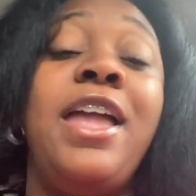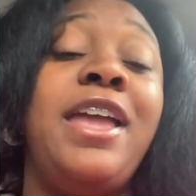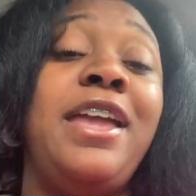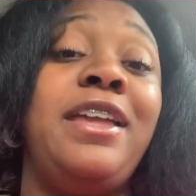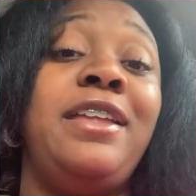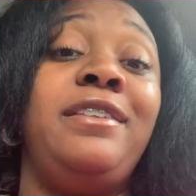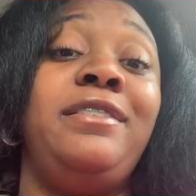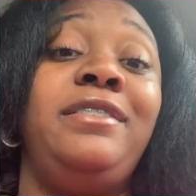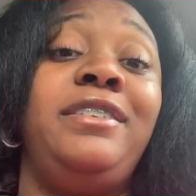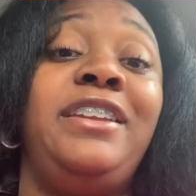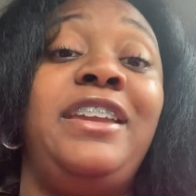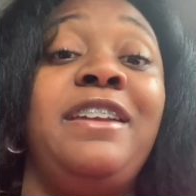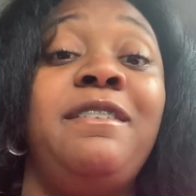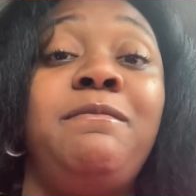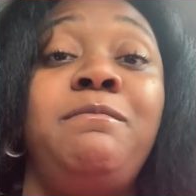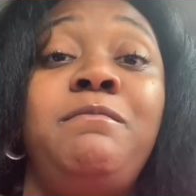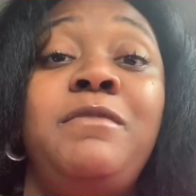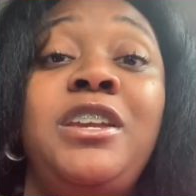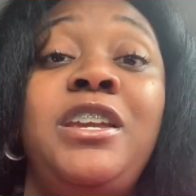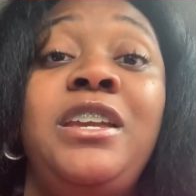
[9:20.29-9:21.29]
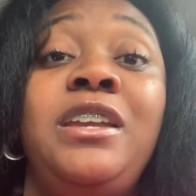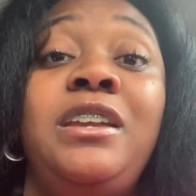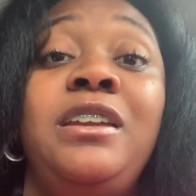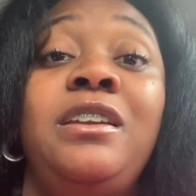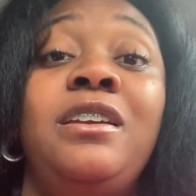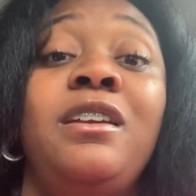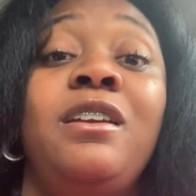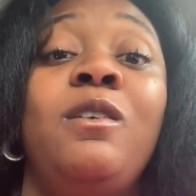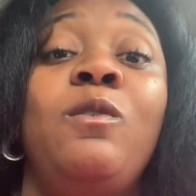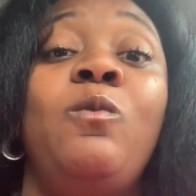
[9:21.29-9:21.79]
and give
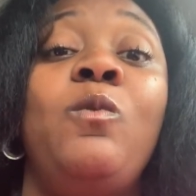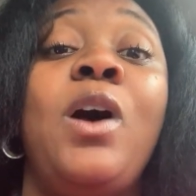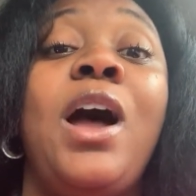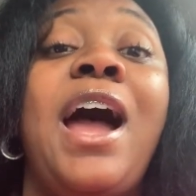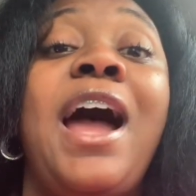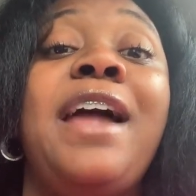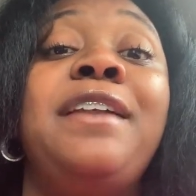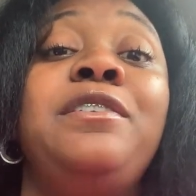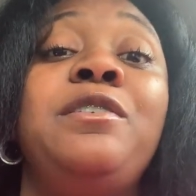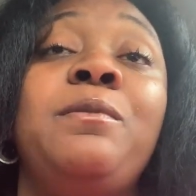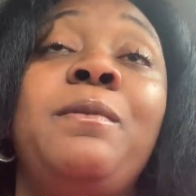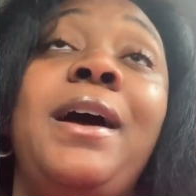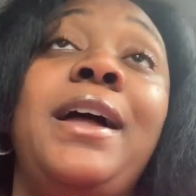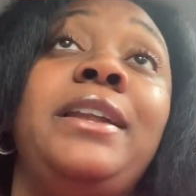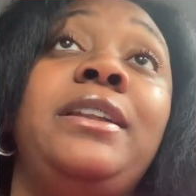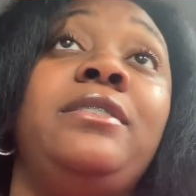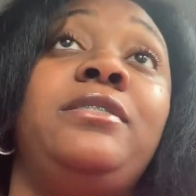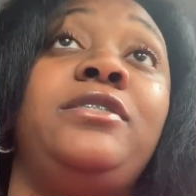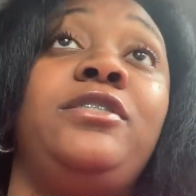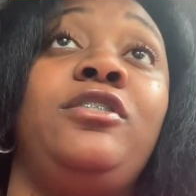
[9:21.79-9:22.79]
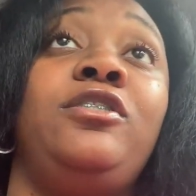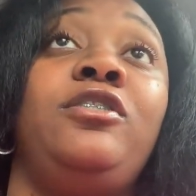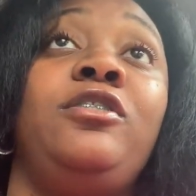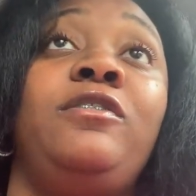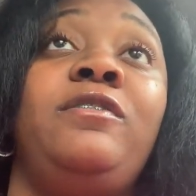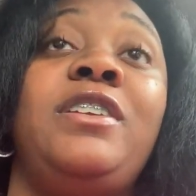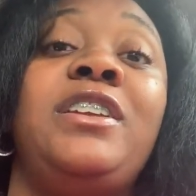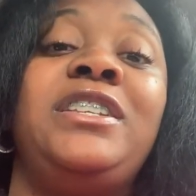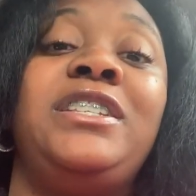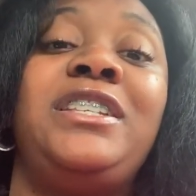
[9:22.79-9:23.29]
me what I know I
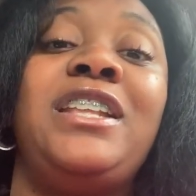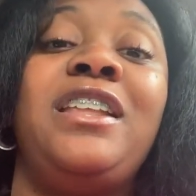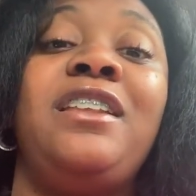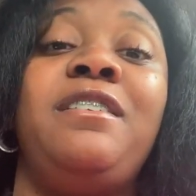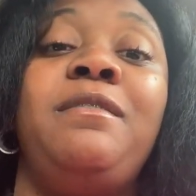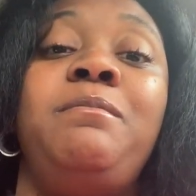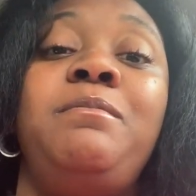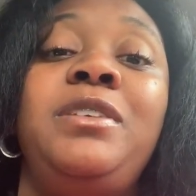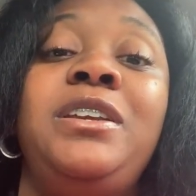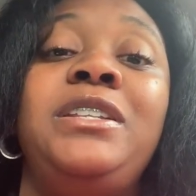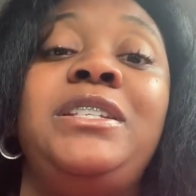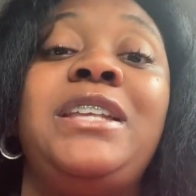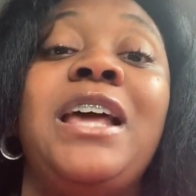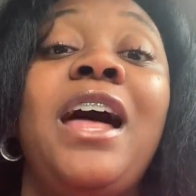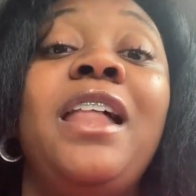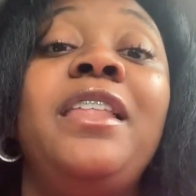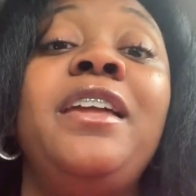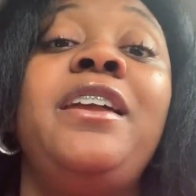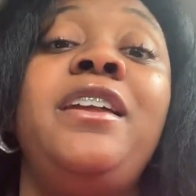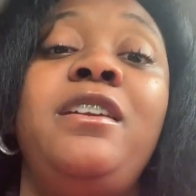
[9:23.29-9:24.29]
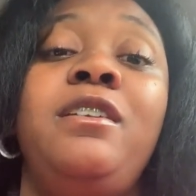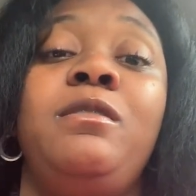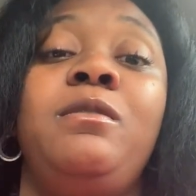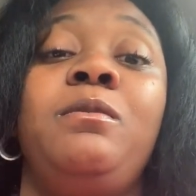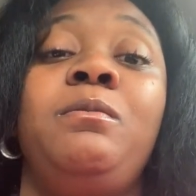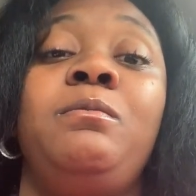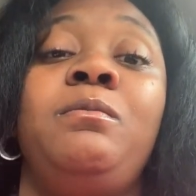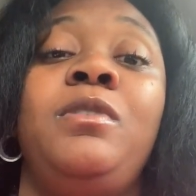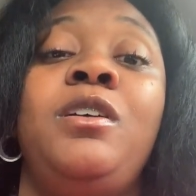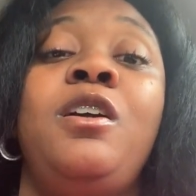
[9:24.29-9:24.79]
deserve. Instead of me telling
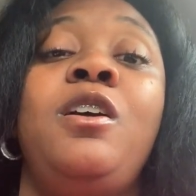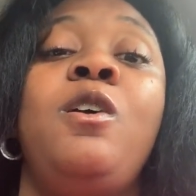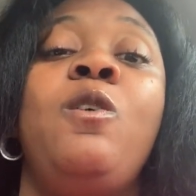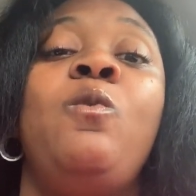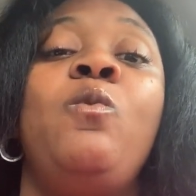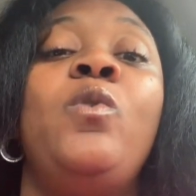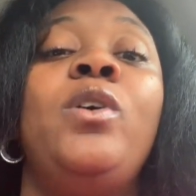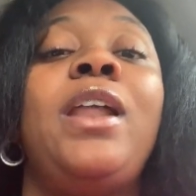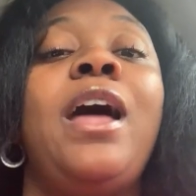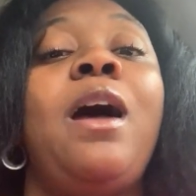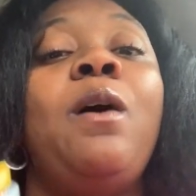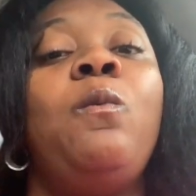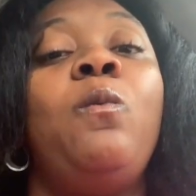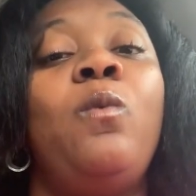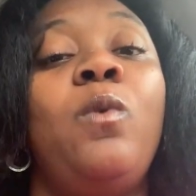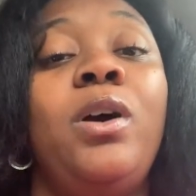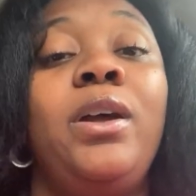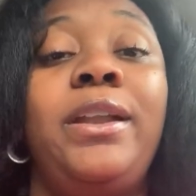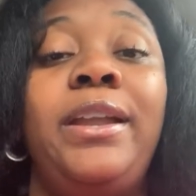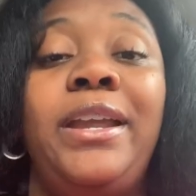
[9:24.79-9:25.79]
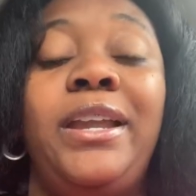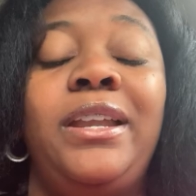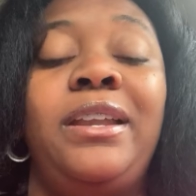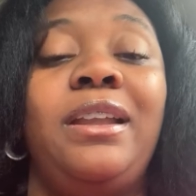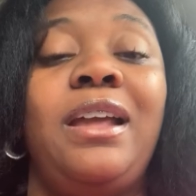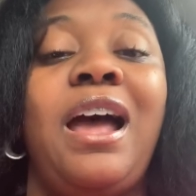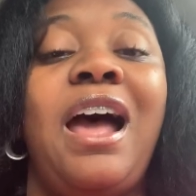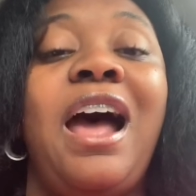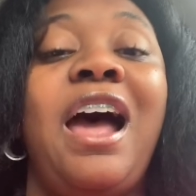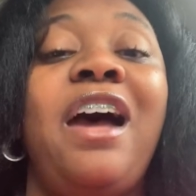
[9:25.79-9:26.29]
him what I wanted,
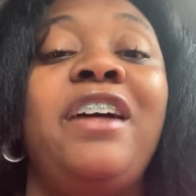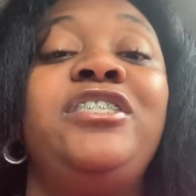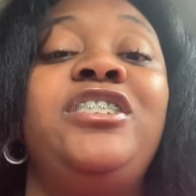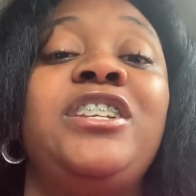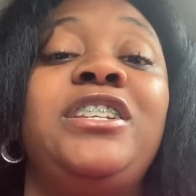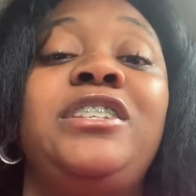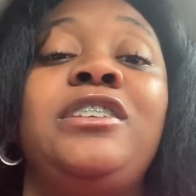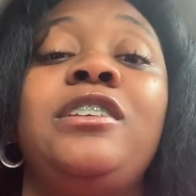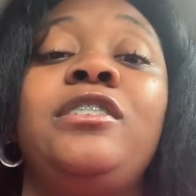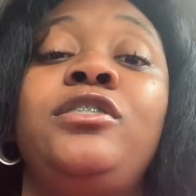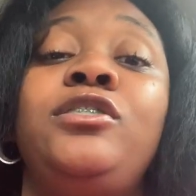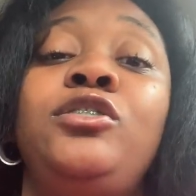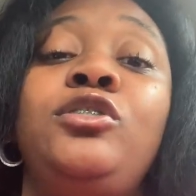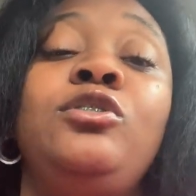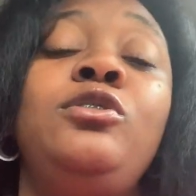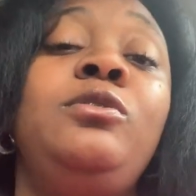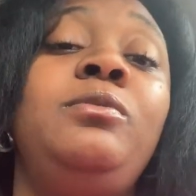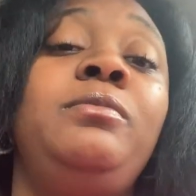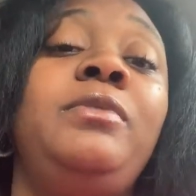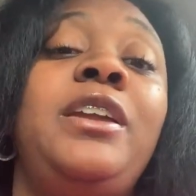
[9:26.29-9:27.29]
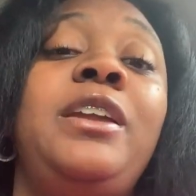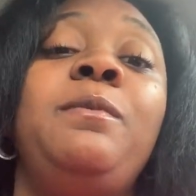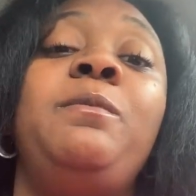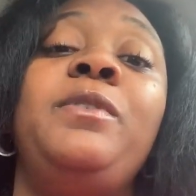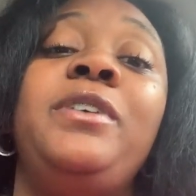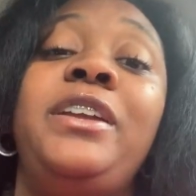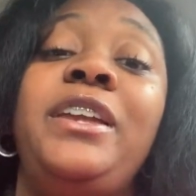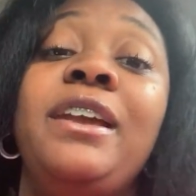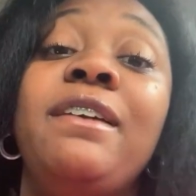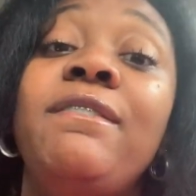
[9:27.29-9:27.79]
I just assumed he
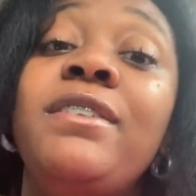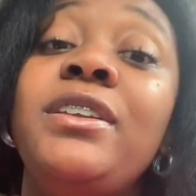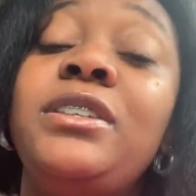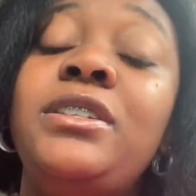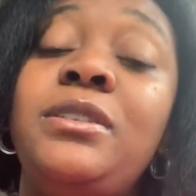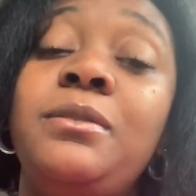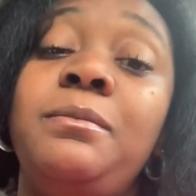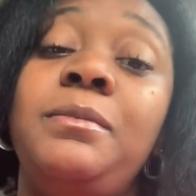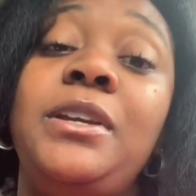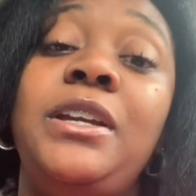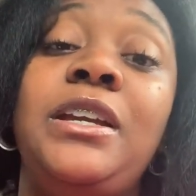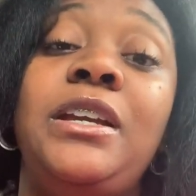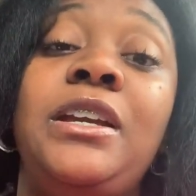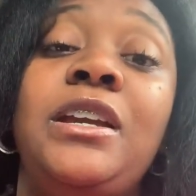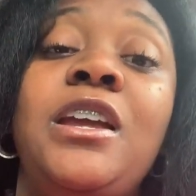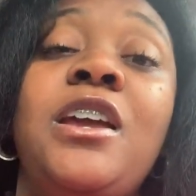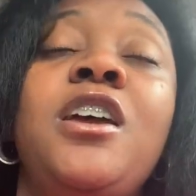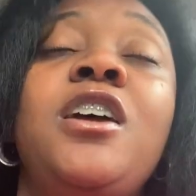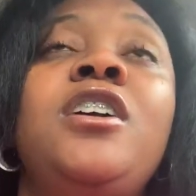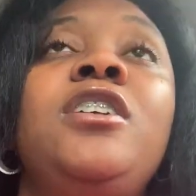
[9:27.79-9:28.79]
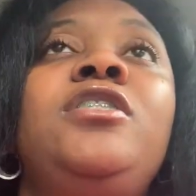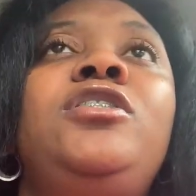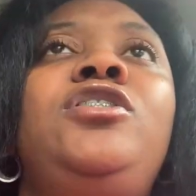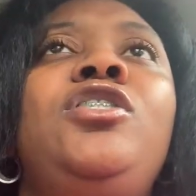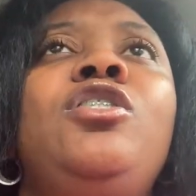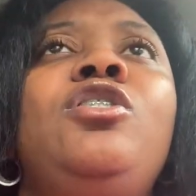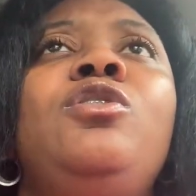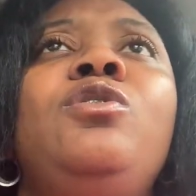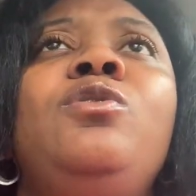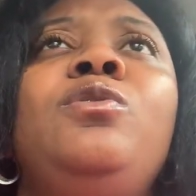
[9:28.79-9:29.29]
would give it to me.
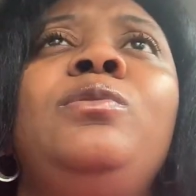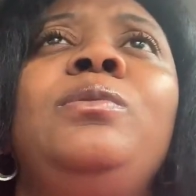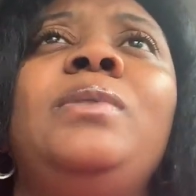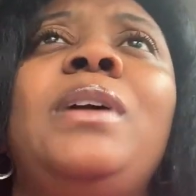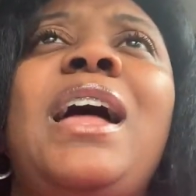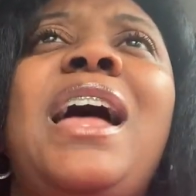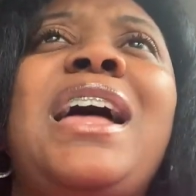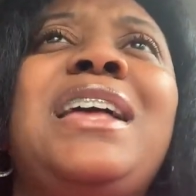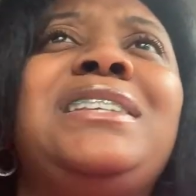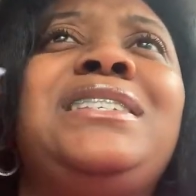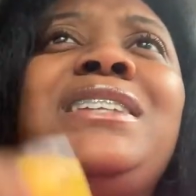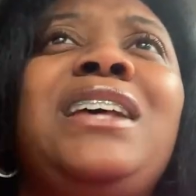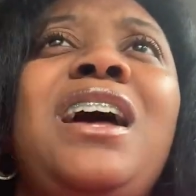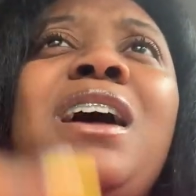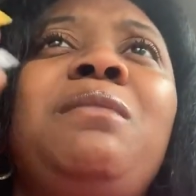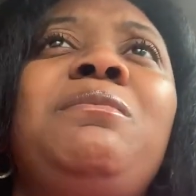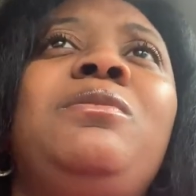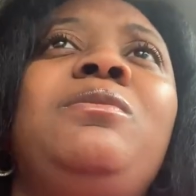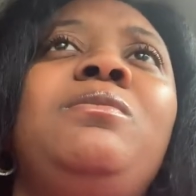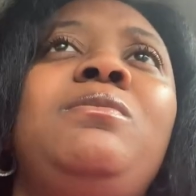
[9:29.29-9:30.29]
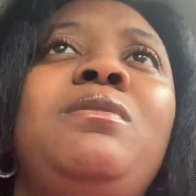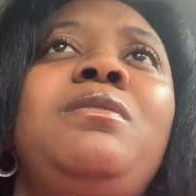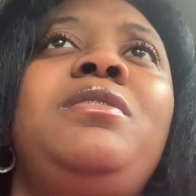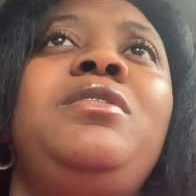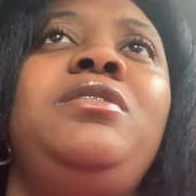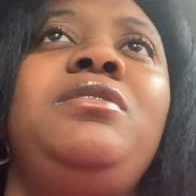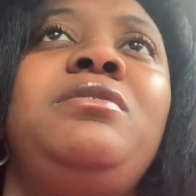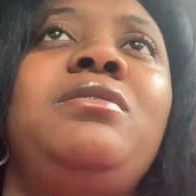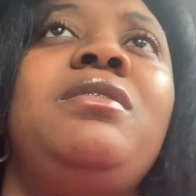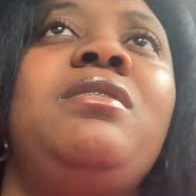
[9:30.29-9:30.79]
So as time
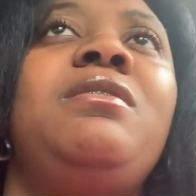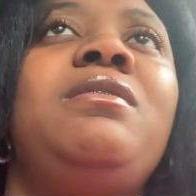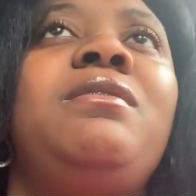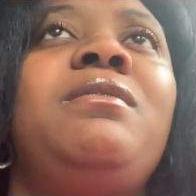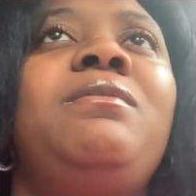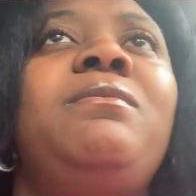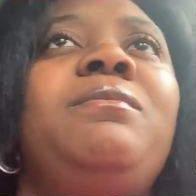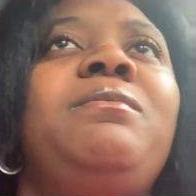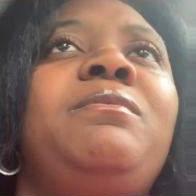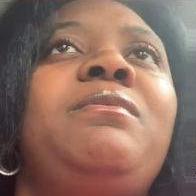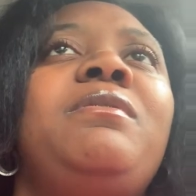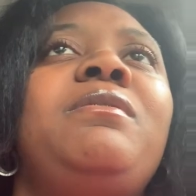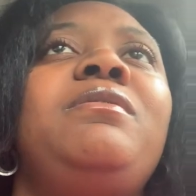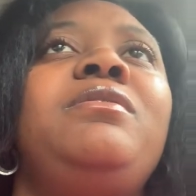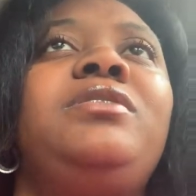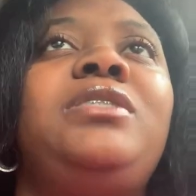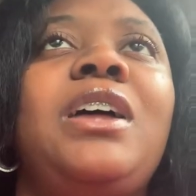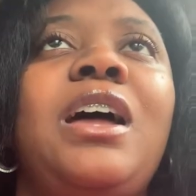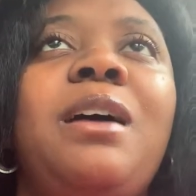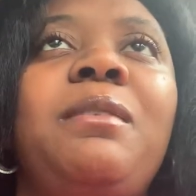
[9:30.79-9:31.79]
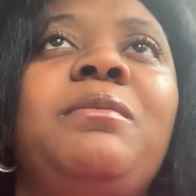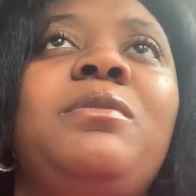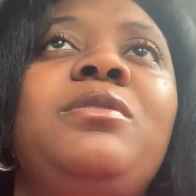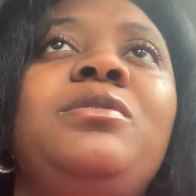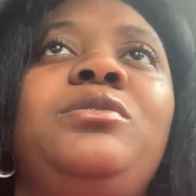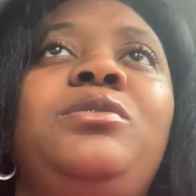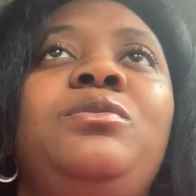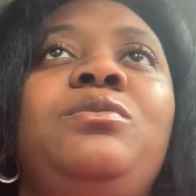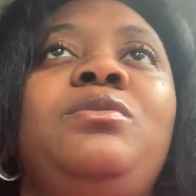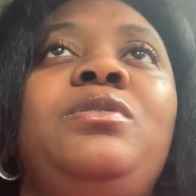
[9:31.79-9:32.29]

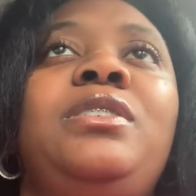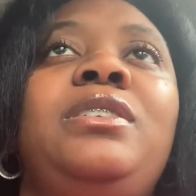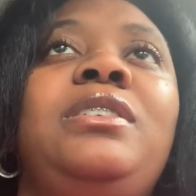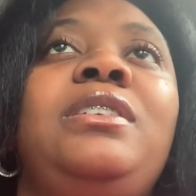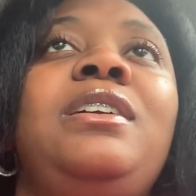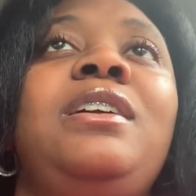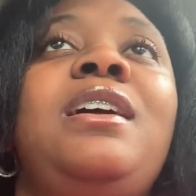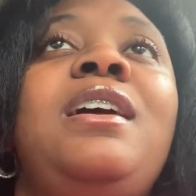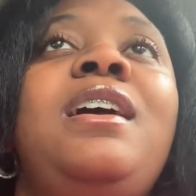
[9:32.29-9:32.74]
goes on,